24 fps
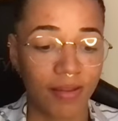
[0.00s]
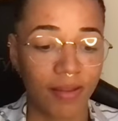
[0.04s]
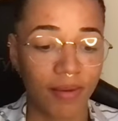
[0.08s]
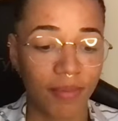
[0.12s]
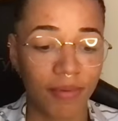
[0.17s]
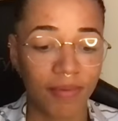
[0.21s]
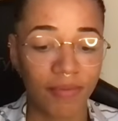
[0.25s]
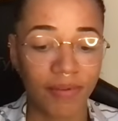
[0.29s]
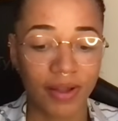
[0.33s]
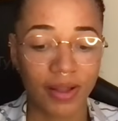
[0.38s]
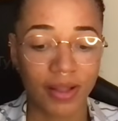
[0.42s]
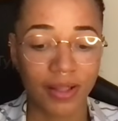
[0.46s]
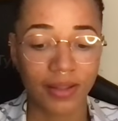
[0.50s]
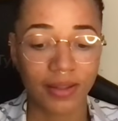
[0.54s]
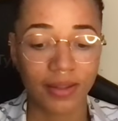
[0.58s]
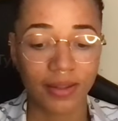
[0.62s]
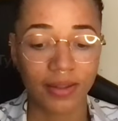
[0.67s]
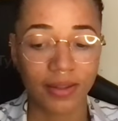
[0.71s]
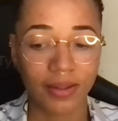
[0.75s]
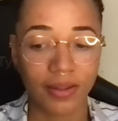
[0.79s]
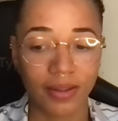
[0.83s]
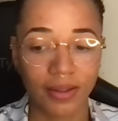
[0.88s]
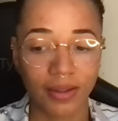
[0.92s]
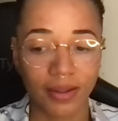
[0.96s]
some of
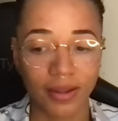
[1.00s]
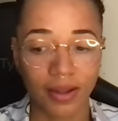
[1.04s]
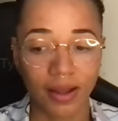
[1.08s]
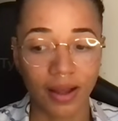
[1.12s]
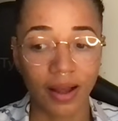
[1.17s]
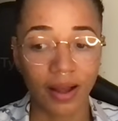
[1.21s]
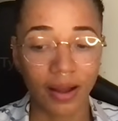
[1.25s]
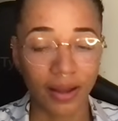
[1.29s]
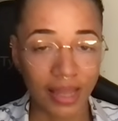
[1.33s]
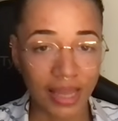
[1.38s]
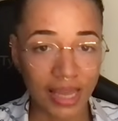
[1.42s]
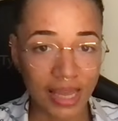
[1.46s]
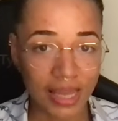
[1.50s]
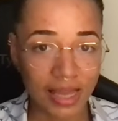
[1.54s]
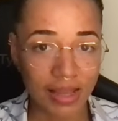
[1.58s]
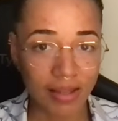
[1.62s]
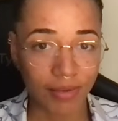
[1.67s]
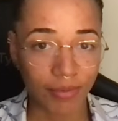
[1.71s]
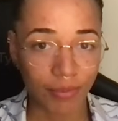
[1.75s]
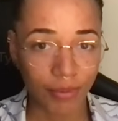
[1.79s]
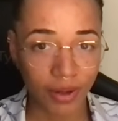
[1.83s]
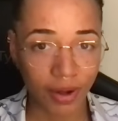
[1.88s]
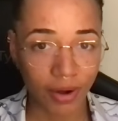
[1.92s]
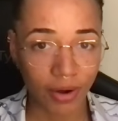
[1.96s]
us are
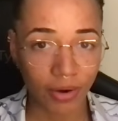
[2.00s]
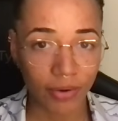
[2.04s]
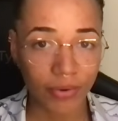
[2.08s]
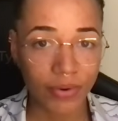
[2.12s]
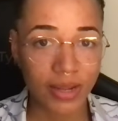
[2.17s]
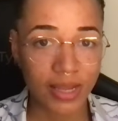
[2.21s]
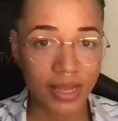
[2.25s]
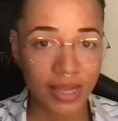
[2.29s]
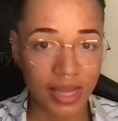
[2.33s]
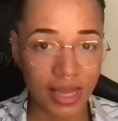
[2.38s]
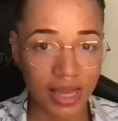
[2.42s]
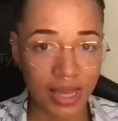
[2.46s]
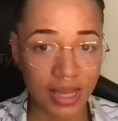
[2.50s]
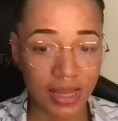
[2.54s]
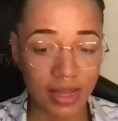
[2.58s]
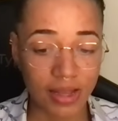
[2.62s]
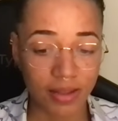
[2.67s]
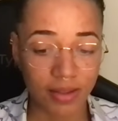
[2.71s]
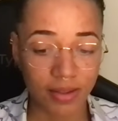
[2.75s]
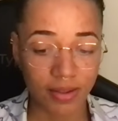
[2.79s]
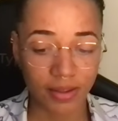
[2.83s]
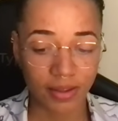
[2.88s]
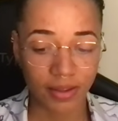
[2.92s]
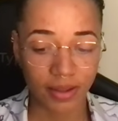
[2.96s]
keys. We are holding
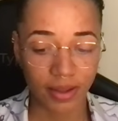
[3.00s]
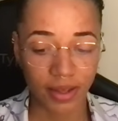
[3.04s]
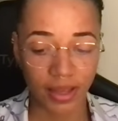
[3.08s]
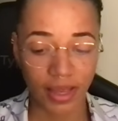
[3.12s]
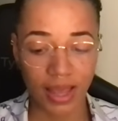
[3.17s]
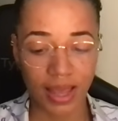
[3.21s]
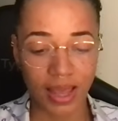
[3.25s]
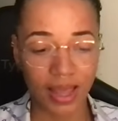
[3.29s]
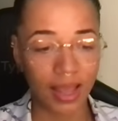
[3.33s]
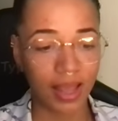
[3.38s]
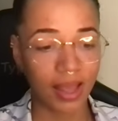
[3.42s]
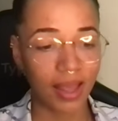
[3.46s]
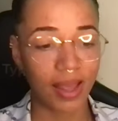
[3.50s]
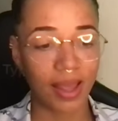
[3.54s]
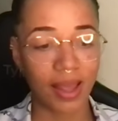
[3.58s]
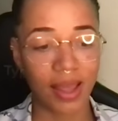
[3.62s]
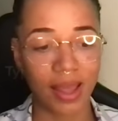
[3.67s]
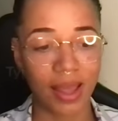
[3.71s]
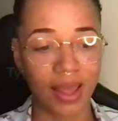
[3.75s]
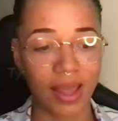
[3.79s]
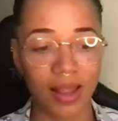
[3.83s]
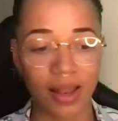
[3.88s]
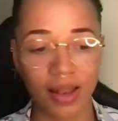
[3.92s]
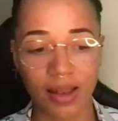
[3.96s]
keys, okay?
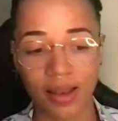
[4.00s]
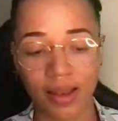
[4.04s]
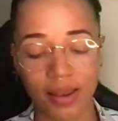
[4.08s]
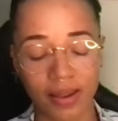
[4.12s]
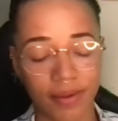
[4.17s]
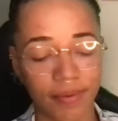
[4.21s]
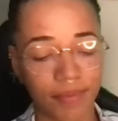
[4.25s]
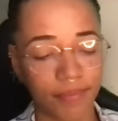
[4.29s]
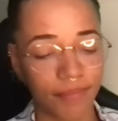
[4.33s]
And